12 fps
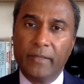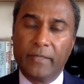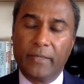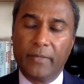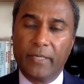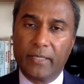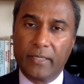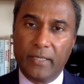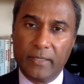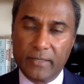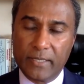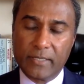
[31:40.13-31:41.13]
They ran a
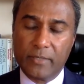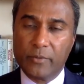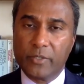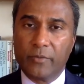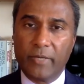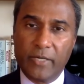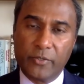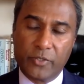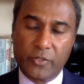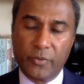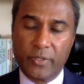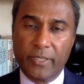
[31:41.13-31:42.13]
contest. I was a graduate
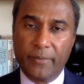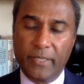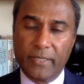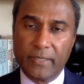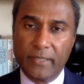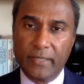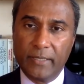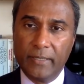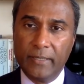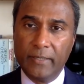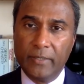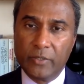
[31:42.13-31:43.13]
student at MIT
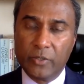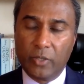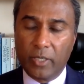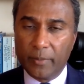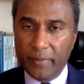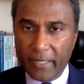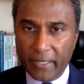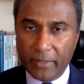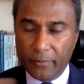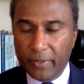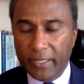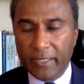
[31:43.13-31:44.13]
to automatically
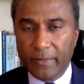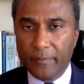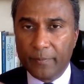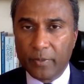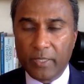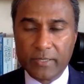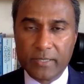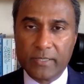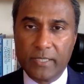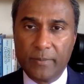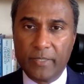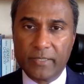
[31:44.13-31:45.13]
read and process
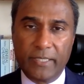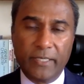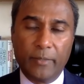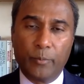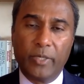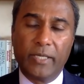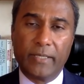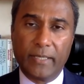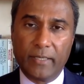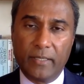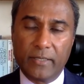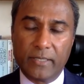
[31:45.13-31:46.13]
emails. I ended up winning that
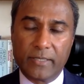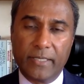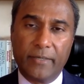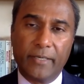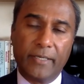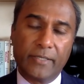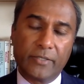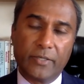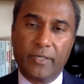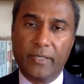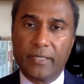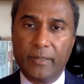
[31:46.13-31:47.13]
contest, Gary, and I
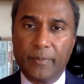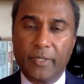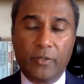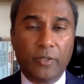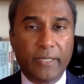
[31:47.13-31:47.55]
started a company called